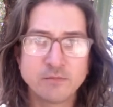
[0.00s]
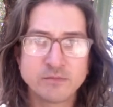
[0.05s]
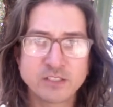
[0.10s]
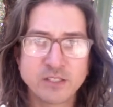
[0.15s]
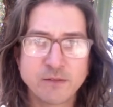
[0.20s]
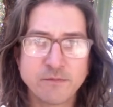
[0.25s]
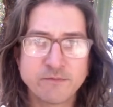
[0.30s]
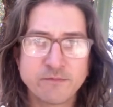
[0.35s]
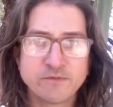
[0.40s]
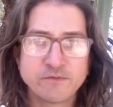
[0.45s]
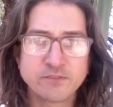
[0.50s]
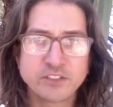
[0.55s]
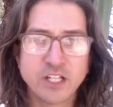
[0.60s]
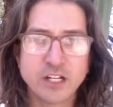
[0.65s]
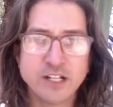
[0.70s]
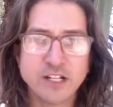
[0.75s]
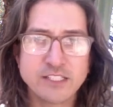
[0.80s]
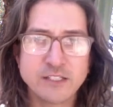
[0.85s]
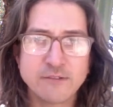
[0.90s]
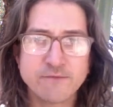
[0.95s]
Some
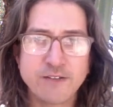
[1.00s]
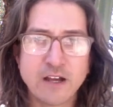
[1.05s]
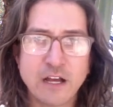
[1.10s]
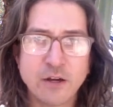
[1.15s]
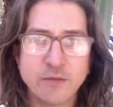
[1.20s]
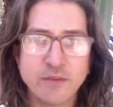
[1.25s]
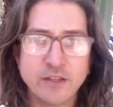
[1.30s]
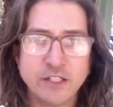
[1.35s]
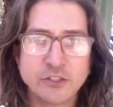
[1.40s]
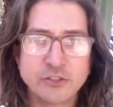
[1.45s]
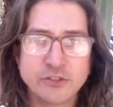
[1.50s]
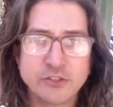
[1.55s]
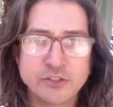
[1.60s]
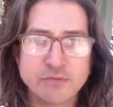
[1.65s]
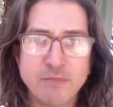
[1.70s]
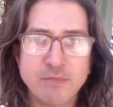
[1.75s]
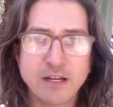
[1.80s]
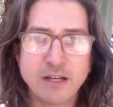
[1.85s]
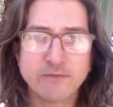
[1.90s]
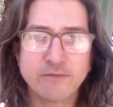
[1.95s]
studies have found that
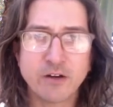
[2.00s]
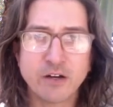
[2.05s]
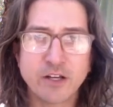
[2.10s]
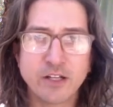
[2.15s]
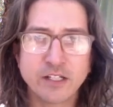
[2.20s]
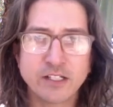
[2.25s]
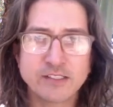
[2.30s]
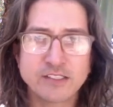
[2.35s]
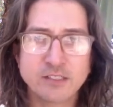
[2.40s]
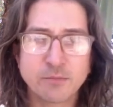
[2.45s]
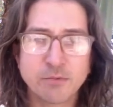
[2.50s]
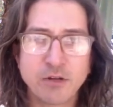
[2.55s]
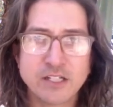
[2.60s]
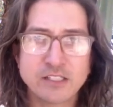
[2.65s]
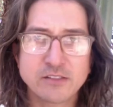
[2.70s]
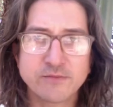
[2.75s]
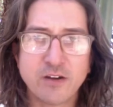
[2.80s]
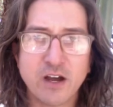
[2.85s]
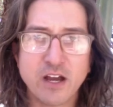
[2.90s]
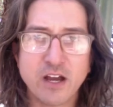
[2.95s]
introduced megafauna can
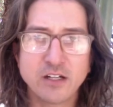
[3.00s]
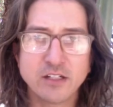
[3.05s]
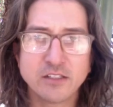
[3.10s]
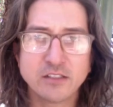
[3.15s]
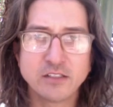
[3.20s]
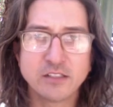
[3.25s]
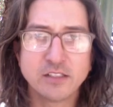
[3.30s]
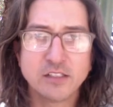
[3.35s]
suppress fire,